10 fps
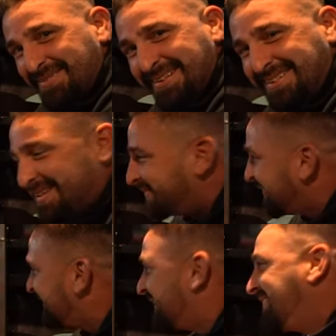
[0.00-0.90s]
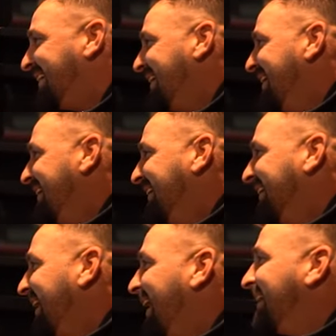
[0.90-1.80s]
up this interview? no, I'm
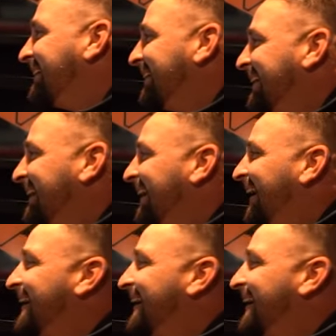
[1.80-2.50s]
cool. Barb is awesome. we're